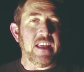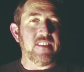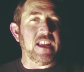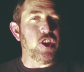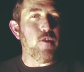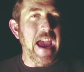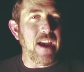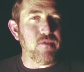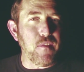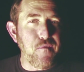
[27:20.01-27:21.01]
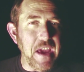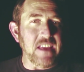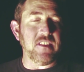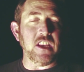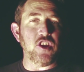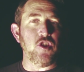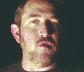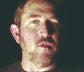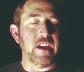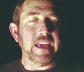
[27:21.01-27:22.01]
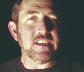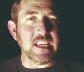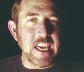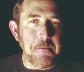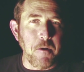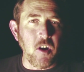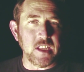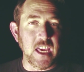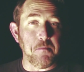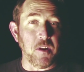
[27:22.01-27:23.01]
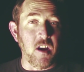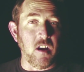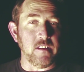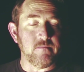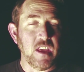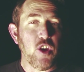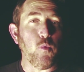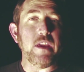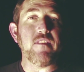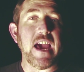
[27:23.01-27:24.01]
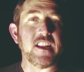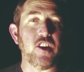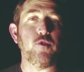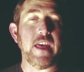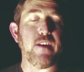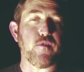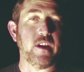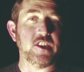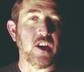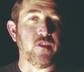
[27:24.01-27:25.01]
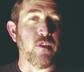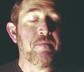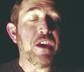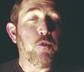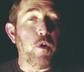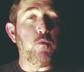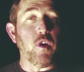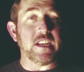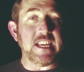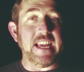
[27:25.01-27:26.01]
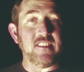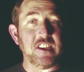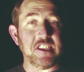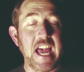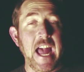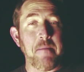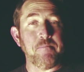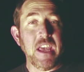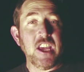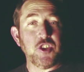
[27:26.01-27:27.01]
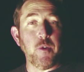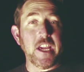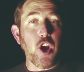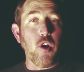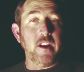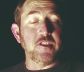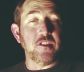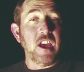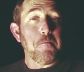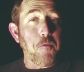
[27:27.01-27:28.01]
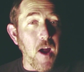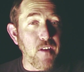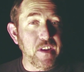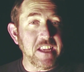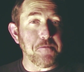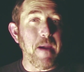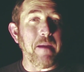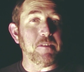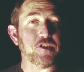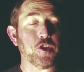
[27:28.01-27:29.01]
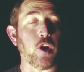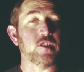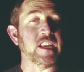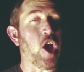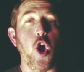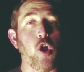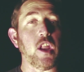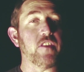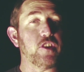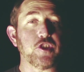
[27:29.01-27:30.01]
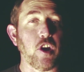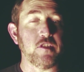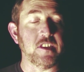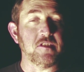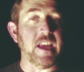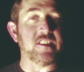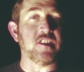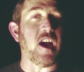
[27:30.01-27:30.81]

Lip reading: that you have the faith in you to keep on keeping on. We've got to do that for each other. We want to take this time to encourage Providence Baptist Church and all other churches that's